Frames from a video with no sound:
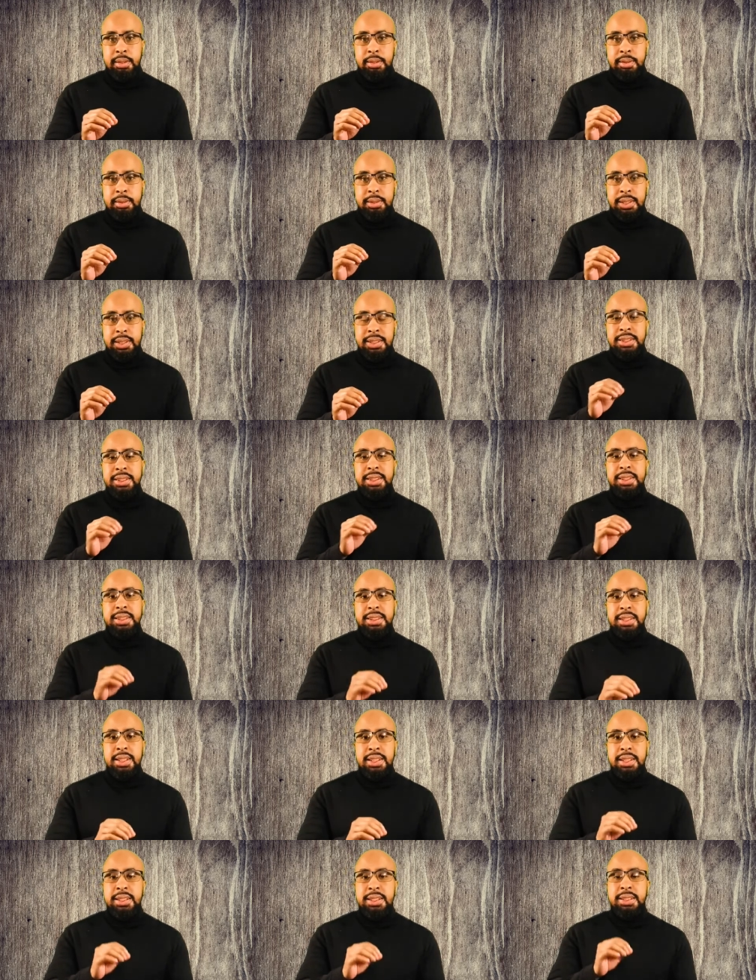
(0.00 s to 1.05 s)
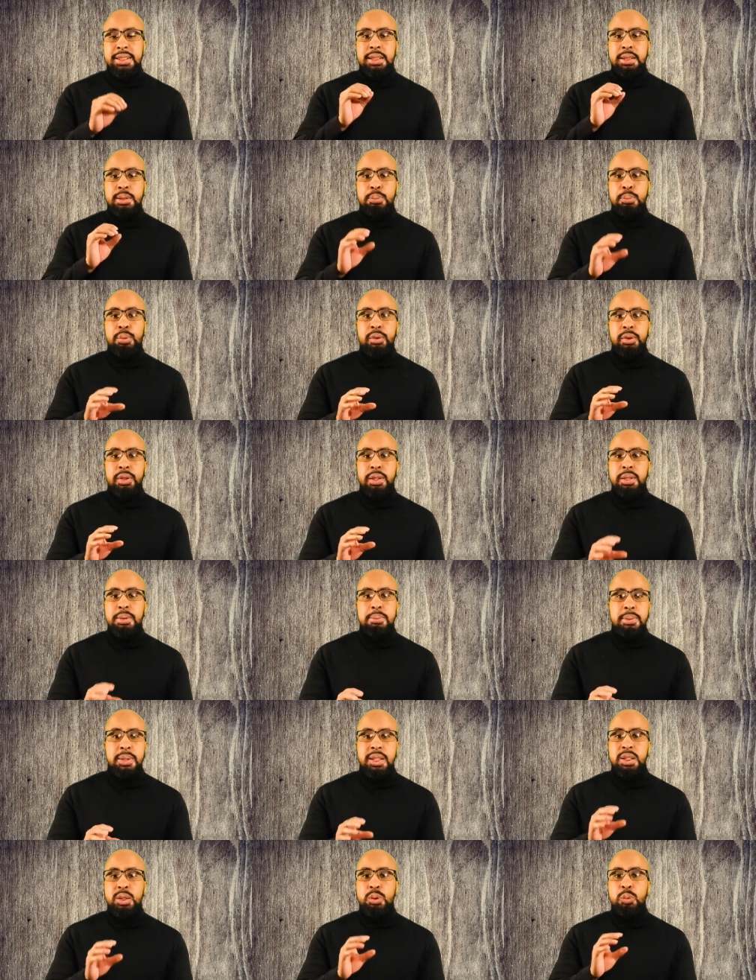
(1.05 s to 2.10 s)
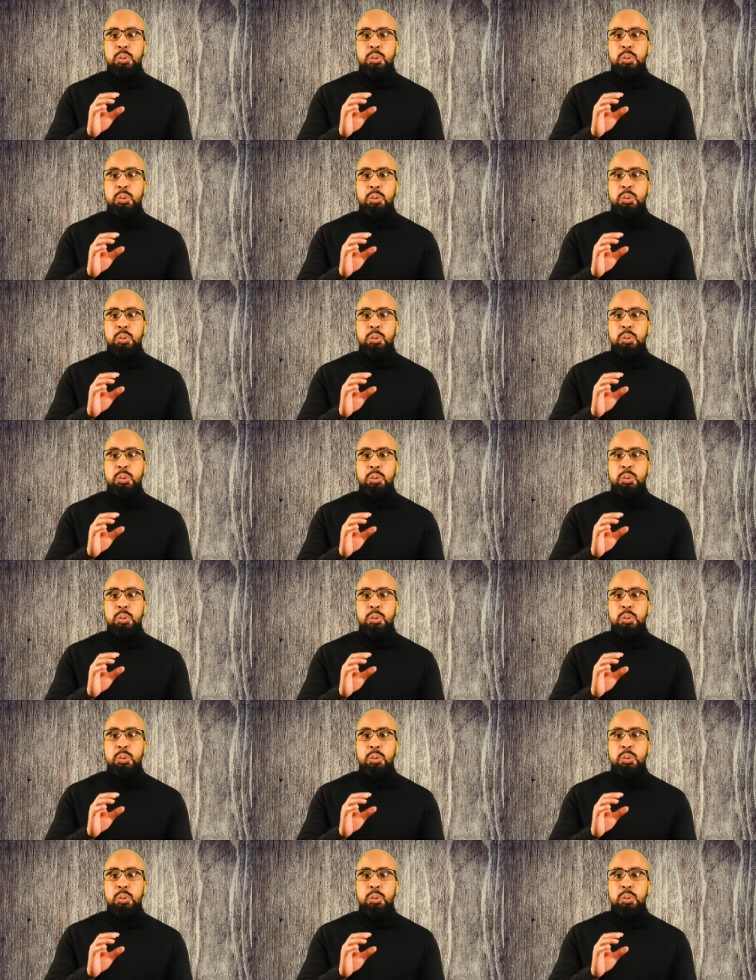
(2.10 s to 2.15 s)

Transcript: this disease is pretty much